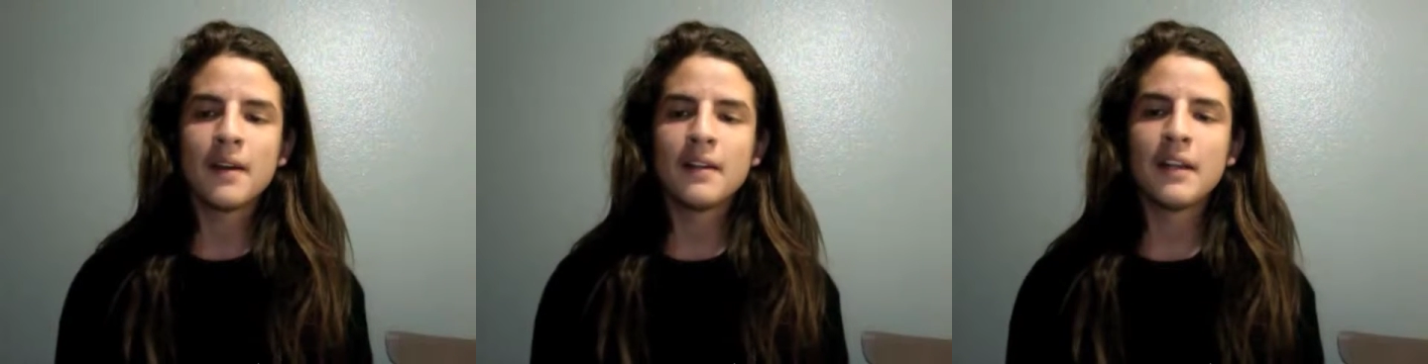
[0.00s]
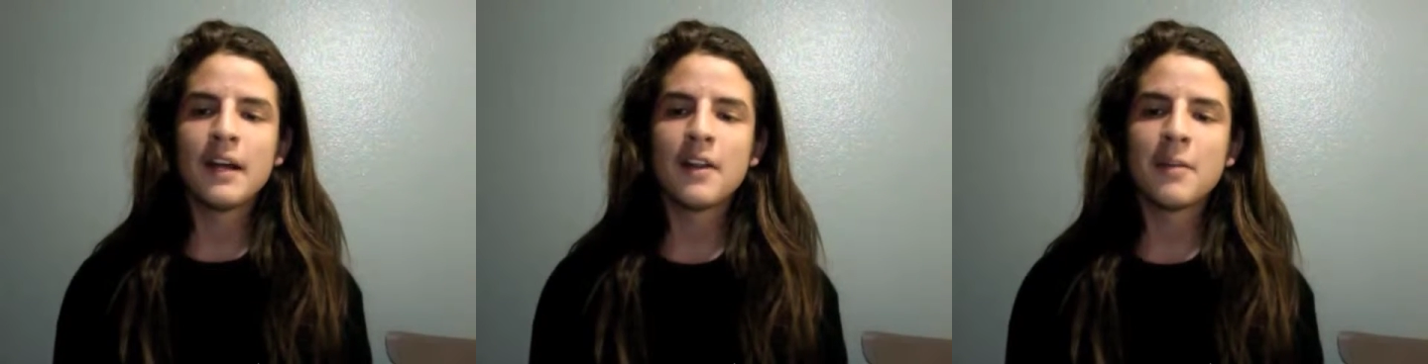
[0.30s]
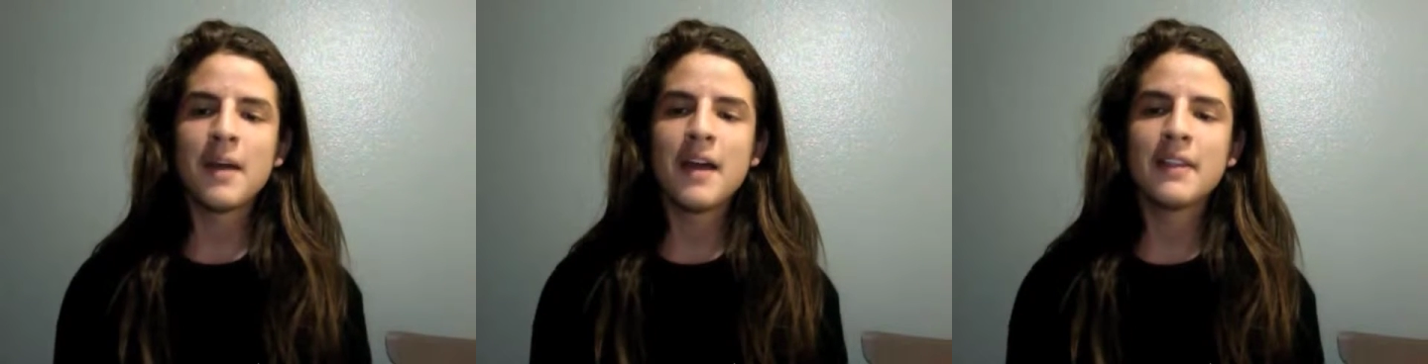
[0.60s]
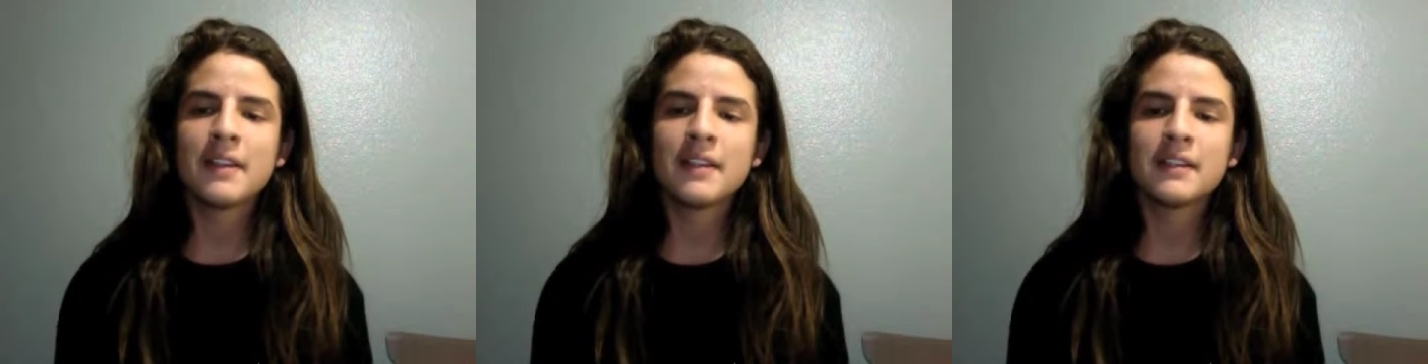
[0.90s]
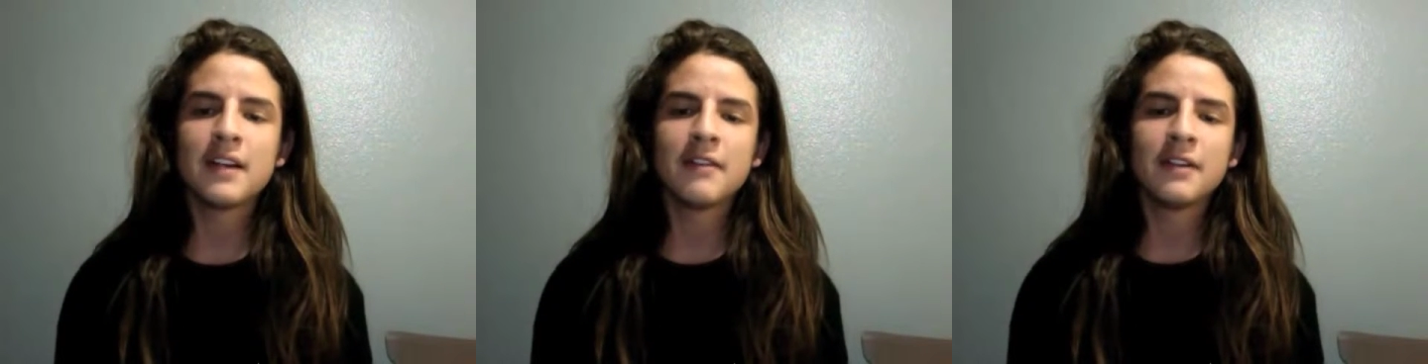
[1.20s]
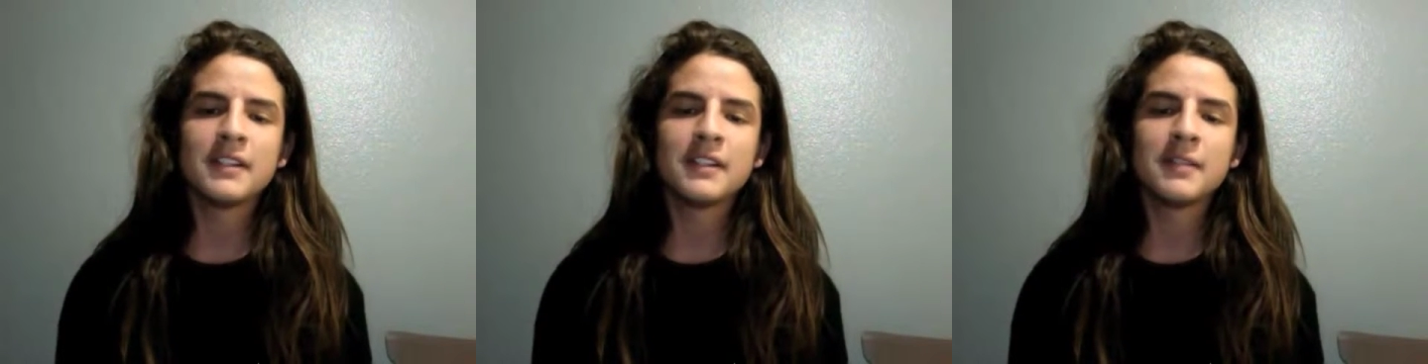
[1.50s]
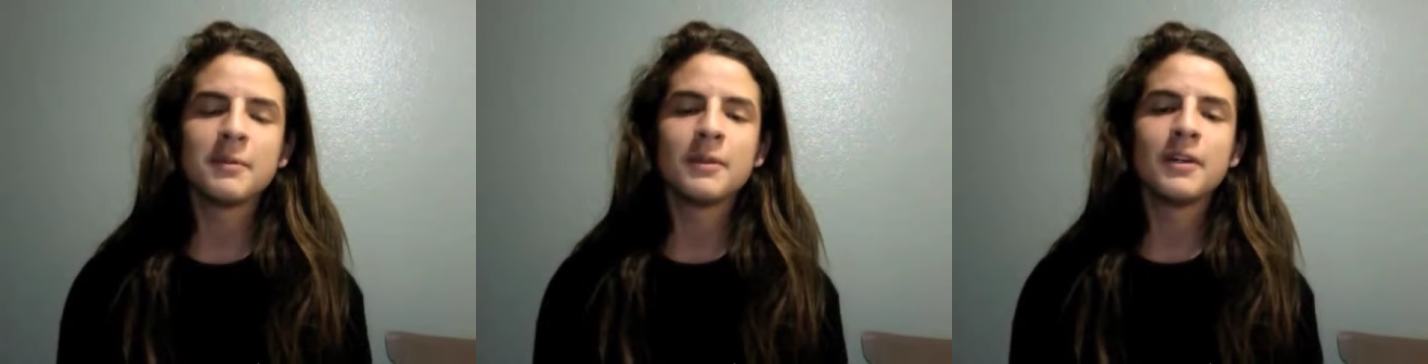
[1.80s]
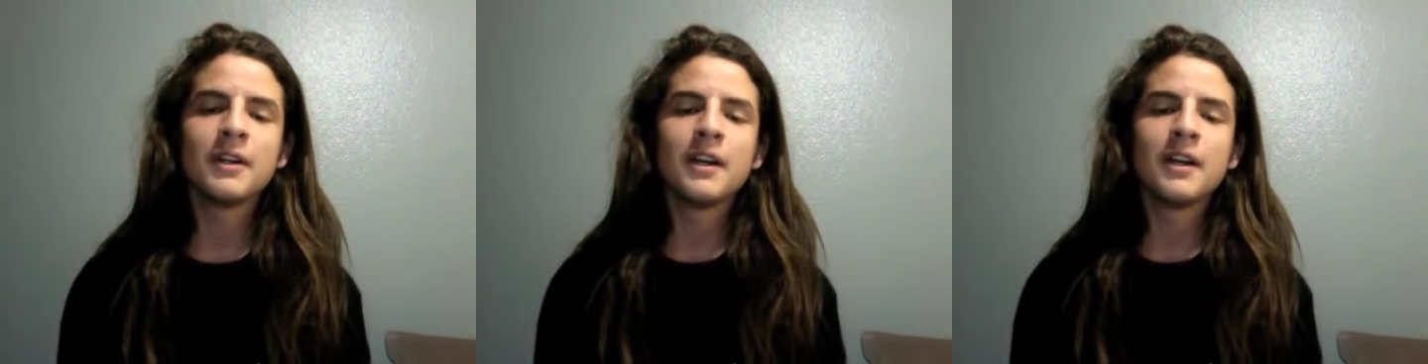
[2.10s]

Now, the math is not very simple.